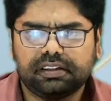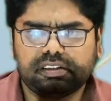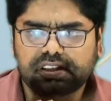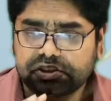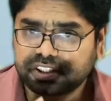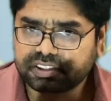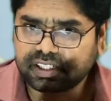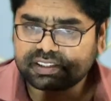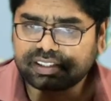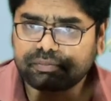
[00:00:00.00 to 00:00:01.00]
The
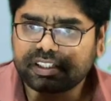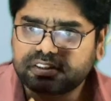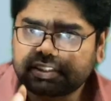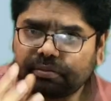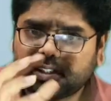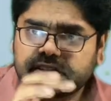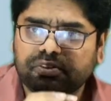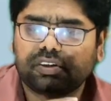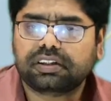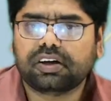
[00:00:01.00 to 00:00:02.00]
restriction enzyme itself
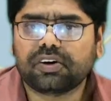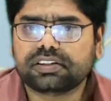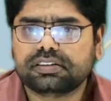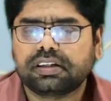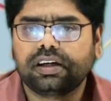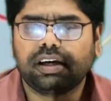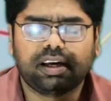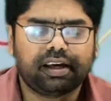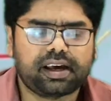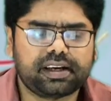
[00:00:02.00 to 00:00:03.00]
does not cause
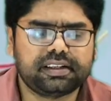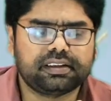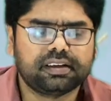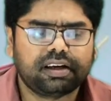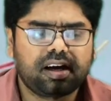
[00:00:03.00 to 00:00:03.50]
any